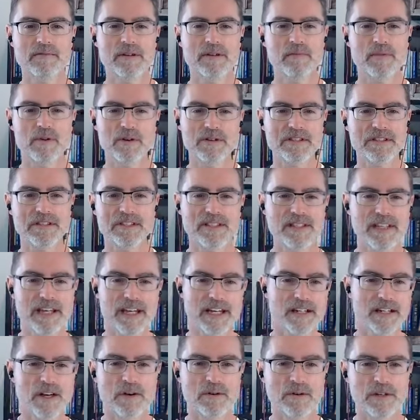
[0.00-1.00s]
the person's
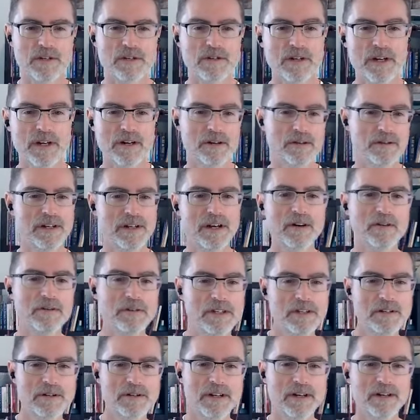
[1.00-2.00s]
like, no, you go, no,
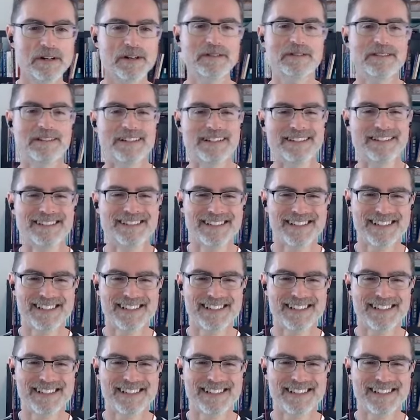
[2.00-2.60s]
you go.